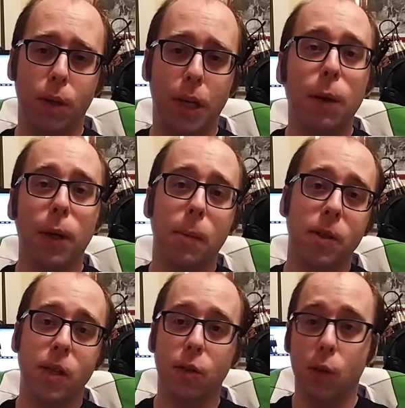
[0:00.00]
hearing
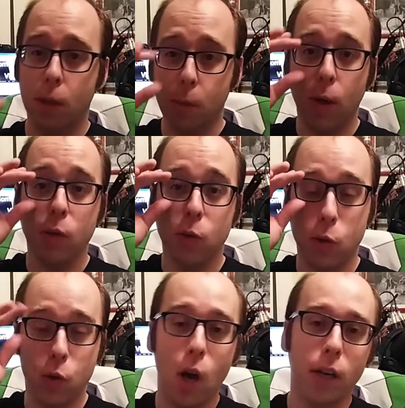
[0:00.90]
about sex or anything, but also
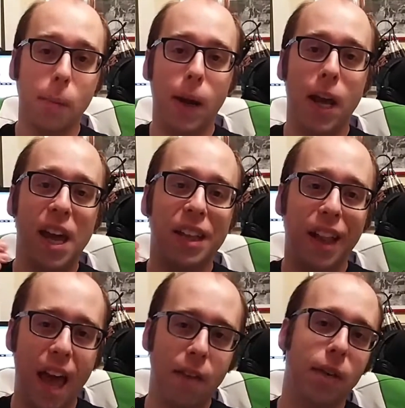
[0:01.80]
just talking about it and
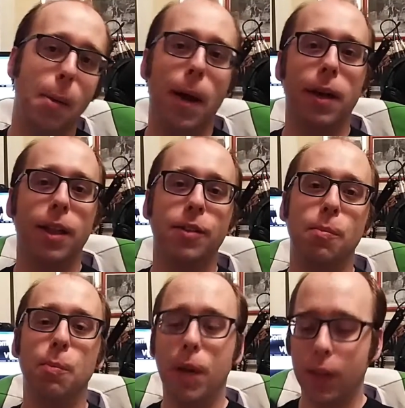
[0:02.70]
laughing about it. That's
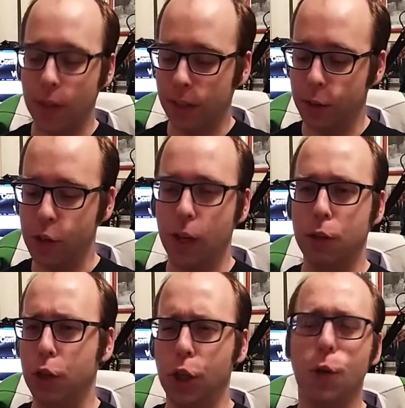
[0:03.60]
a big thing. Like,
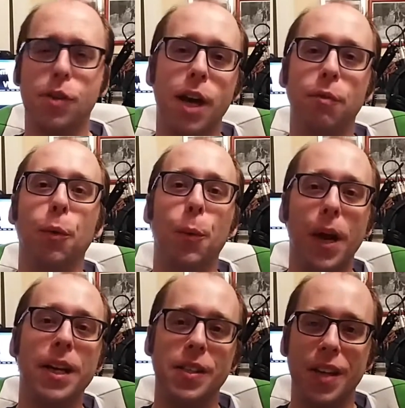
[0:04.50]
she goes out of her
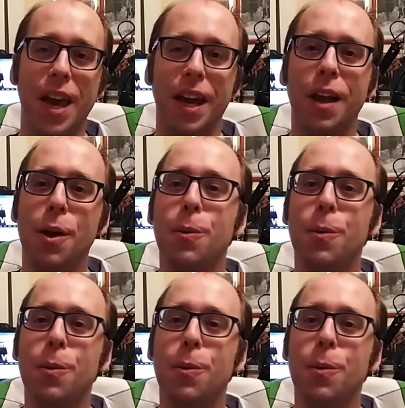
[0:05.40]
way to say it.